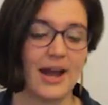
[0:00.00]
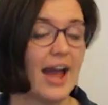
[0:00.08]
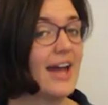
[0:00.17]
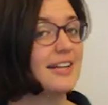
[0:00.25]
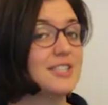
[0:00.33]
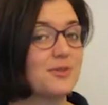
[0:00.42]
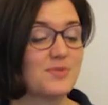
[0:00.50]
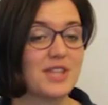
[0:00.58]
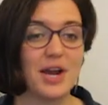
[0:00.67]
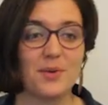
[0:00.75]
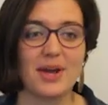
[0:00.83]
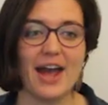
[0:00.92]
And
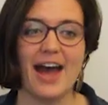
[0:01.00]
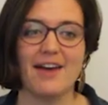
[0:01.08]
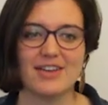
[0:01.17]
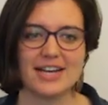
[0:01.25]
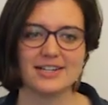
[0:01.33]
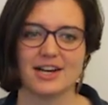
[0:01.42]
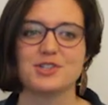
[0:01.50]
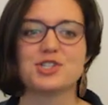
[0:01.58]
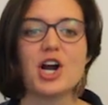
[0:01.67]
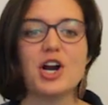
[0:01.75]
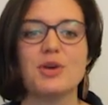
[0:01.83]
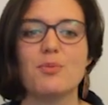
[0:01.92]
there we have it, a
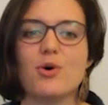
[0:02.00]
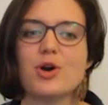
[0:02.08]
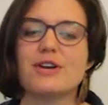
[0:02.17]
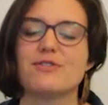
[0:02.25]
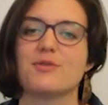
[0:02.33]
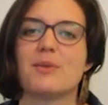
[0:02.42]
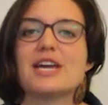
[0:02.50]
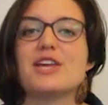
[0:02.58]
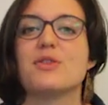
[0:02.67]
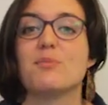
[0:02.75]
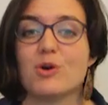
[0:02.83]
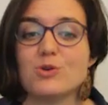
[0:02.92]
starting point for
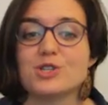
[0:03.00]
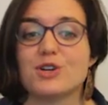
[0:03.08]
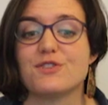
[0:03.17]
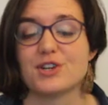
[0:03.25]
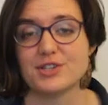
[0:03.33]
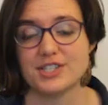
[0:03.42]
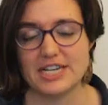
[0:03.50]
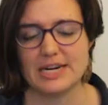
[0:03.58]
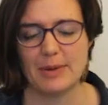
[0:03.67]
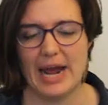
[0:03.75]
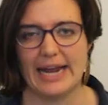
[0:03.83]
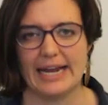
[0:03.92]
making the most of your
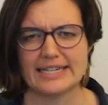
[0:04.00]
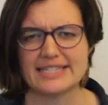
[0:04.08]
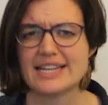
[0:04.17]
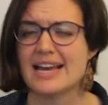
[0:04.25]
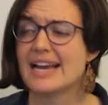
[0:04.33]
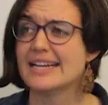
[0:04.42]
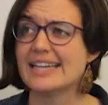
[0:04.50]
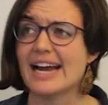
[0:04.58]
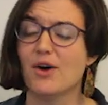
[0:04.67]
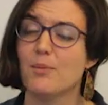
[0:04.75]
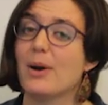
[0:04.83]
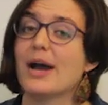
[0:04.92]
seed packets.
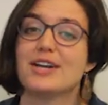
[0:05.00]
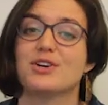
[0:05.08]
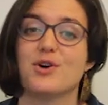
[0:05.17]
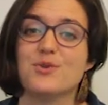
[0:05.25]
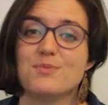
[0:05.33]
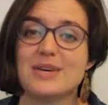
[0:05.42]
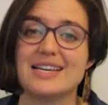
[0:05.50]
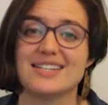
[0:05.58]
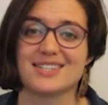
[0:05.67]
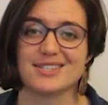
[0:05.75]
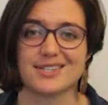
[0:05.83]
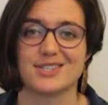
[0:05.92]
Now, by no
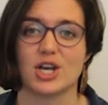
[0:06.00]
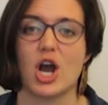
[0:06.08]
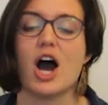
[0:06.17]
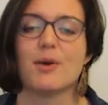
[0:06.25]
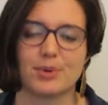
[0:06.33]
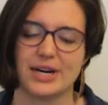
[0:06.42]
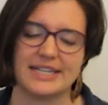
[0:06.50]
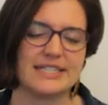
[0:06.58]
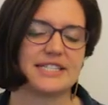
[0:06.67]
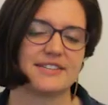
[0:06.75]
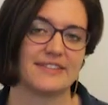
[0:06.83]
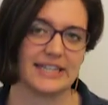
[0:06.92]
means is this a
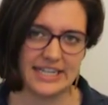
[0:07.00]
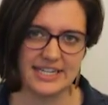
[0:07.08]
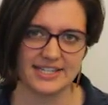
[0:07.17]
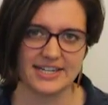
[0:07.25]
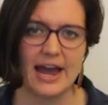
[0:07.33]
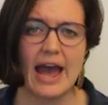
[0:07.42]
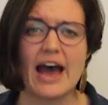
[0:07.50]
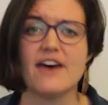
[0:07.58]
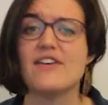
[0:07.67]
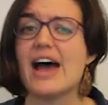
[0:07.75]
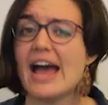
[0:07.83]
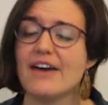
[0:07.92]
comprehensive list
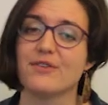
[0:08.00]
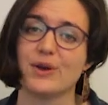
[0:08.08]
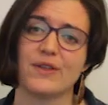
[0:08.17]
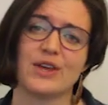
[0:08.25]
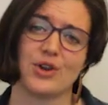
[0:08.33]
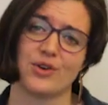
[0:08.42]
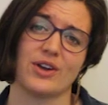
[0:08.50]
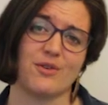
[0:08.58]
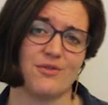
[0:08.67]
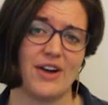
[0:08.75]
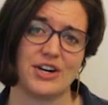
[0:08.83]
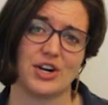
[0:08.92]
of everything you're going to
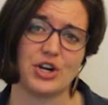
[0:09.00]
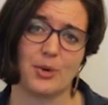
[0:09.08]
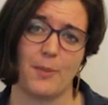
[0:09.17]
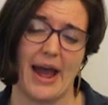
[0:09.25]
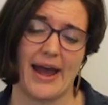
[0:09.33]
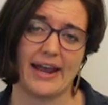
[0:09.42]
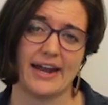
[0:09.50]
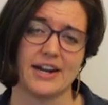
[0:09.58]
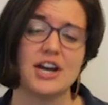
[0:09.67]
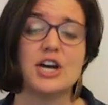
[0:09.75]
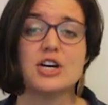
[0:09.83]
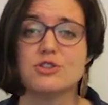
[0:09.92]
find on your packet.
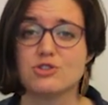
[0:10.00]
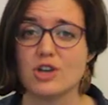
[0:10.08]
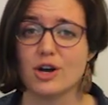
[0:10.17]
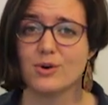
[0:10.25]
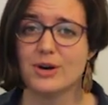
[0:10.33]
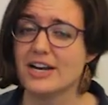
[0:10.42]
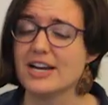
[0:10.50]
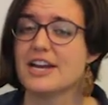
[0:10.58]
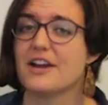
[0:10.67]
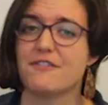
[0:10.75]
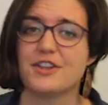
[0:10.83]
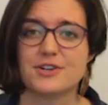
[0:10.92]
So
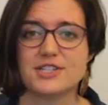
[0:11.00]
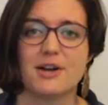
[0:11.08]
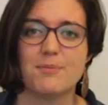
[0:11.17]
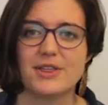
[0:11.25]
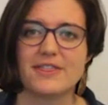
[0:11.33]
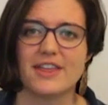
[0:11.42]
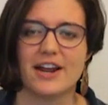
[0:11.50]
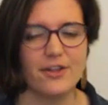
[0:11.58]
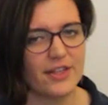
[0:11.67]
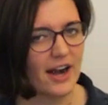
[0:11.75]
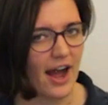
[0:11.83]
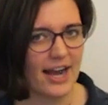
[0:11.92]
if there's something there
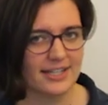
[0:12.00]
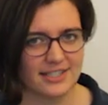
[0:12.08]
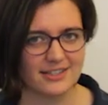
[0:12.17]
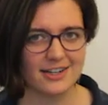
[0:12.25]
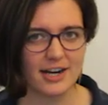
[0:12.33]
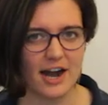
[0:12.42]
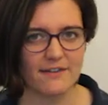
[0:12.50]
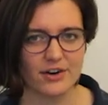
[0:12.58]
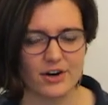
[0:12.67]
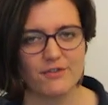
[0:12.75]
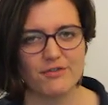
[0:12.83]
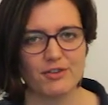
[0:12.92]
that I didn't
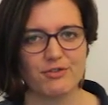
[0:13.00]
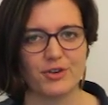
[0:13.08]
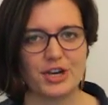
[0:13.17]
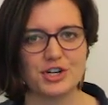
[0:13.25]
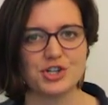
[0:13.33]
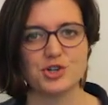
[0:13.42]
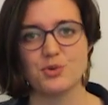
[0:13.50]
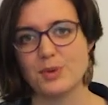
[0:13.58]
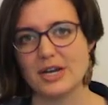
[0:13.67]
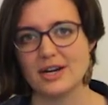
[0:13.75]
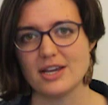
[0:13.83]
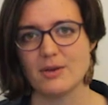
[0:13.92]
cover, feel free to shoot
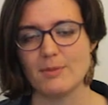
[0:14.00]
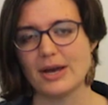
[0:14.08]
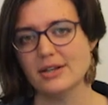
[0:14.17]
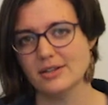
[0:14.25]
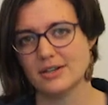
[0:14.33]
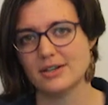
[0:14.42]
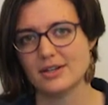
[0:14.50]
me an email